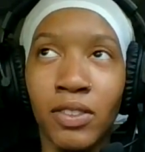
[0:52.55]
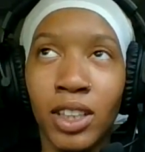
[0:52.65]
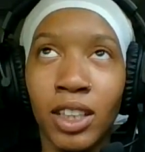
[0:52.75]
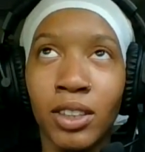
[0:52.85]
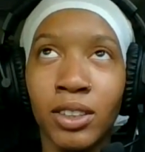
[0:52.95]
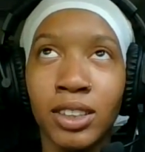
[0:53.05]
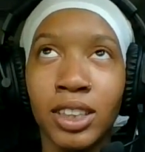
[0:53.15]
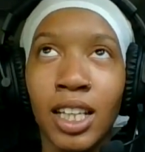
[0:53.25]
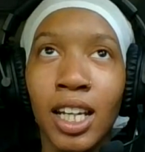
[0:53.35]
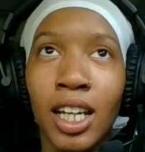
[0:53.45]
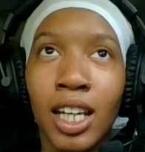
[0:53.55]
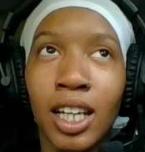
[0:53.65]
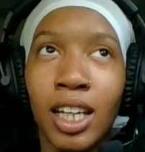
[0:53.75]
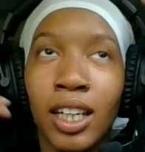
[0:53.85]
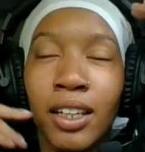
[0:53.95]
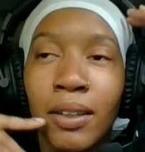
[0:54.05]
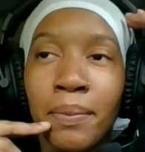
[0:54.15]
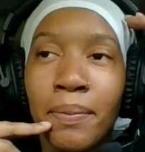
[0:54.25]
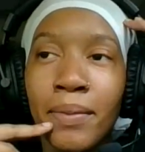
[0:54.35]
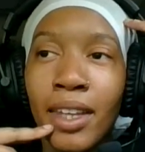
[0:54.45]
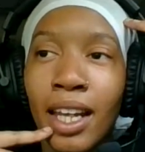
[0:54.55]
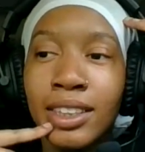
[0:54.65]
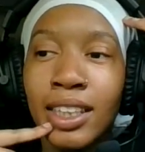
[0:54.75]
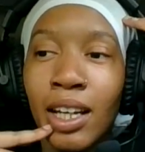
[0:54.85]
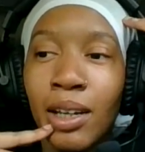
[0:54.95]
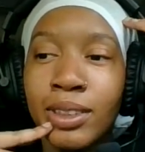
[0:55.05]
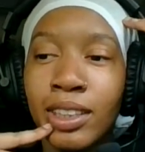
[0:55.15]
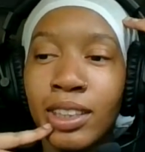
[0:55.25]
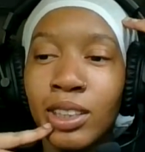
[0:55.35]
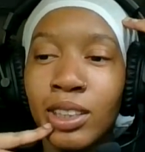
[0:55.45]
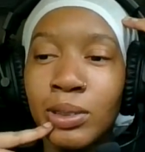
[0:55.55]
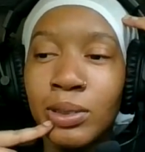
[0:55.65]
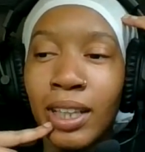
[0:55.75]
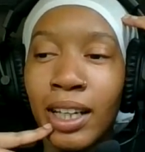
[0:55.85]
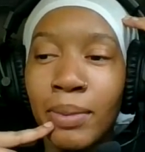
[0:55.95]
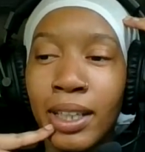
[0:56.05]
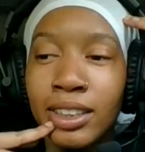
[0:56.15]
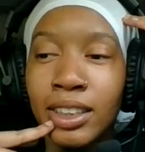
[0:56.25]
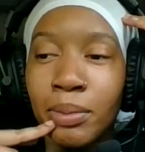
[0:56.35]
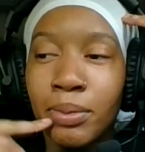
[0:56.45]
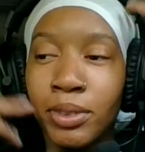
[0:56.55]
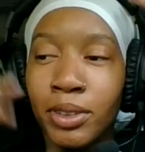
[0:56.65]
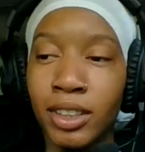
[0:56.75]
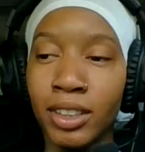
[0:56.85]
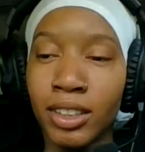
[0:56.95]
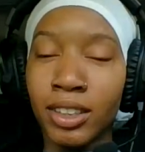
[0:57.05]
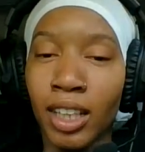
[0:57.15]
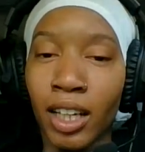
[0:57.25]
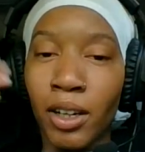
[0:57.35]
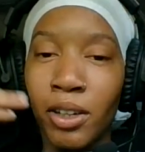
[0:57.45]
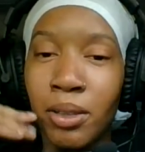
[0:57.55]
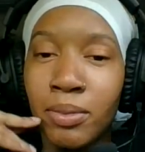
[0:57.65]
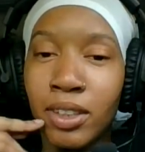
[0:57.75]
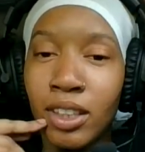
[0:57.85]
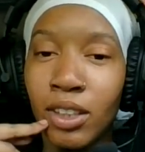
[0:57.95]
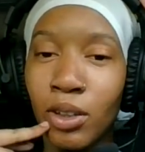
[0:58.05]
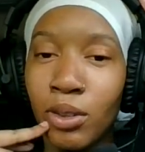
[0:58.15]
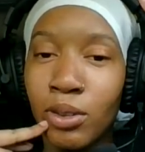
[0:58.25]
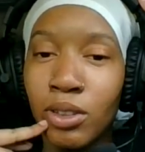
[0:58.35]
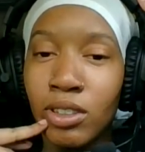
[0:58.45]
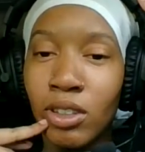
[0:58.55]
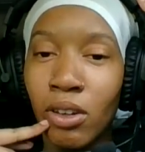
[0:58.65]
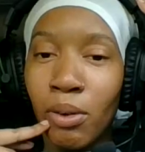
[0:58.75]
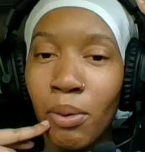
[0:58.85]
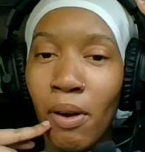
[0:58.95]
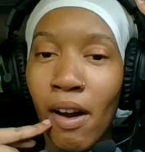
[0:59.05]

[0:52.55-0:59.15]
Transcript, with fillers: videos and I said I was gonna do like my separate like herb videos, so